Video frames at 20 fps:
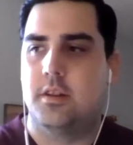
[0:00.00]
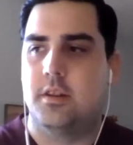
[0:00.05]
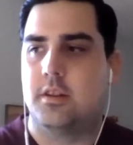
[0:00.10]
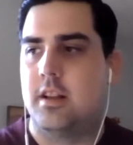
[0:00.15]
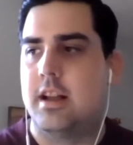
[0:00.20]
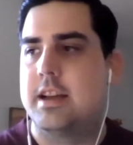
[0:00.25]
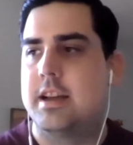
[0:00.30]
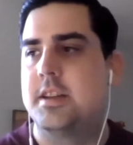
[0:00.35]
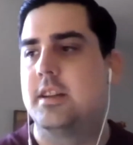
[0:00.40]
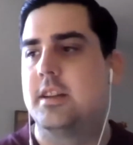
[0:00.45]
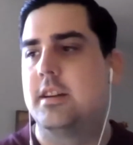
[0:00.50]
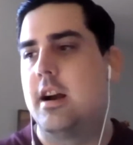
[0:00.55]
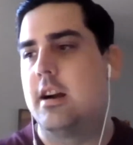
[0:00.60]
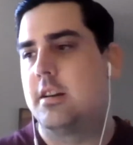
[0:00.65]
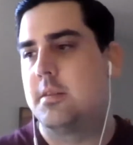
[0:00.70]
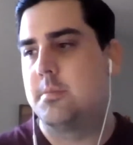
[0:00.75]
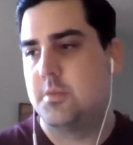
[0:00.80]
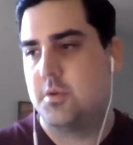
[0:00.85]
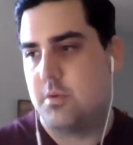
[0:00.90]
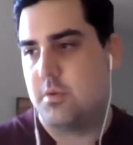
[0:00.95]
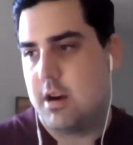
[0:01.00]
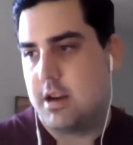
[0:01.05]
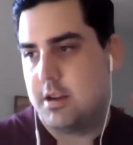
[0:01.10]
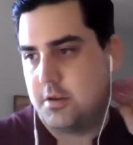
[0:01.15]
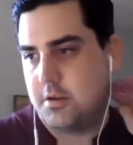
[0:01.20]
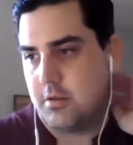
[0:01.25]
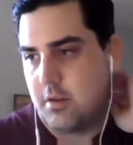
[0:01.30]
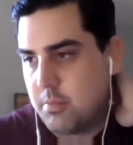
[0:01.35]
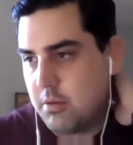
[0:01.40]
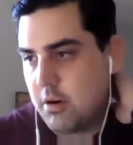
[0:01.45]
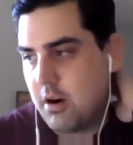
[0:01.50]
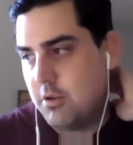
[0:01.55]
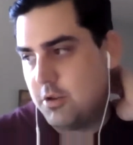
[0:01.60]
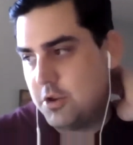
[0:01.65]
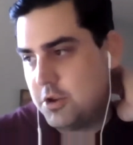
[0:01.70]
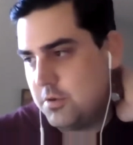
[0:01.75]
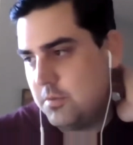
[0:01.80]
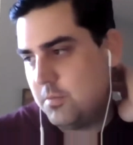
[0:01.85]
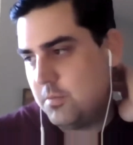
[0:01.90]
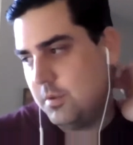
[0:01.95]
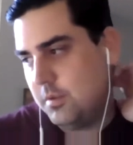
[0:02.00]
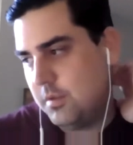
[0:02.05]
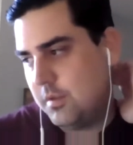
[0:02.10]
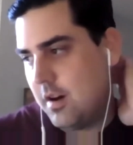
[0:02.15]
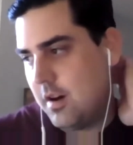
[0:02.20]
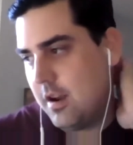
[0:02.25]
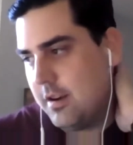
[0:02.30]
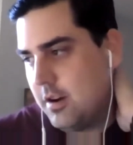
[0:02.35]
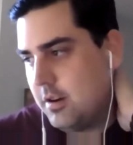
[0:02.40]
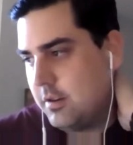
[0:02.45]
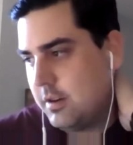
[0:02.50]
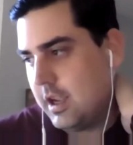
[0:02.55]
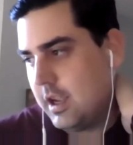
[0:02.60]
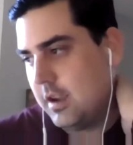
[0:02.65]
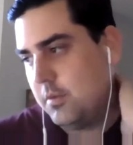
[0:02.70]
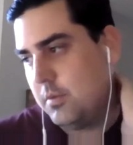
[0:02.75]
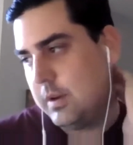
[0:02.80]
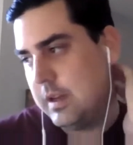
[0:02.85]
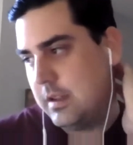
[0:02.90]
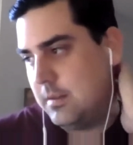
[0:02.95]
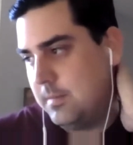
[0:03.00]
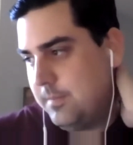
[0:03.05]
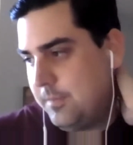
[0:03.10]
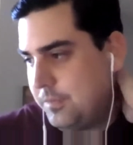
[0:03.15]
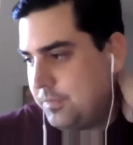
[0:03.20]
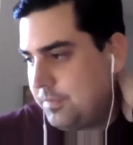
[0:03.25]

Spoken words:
classic Occam's razor approach, we thought, okay, well,